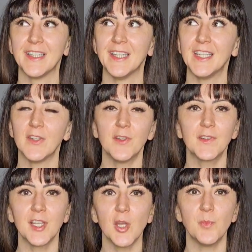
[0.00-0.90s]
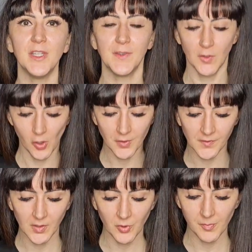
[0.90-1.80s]
Like, if it's like a piece of art
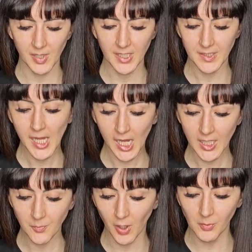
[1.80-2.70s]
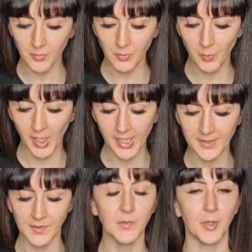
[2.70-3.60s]
someone made, yeah, I probably will buy
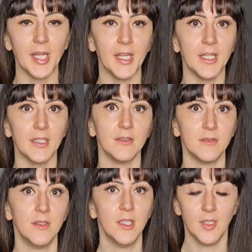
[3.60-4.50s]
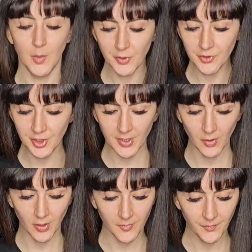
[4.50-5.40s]
it, display it, and appreciate
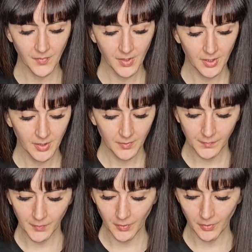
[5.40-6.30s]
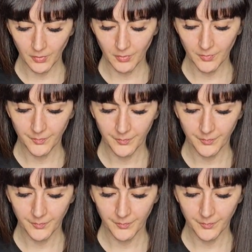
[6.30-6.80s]
art. So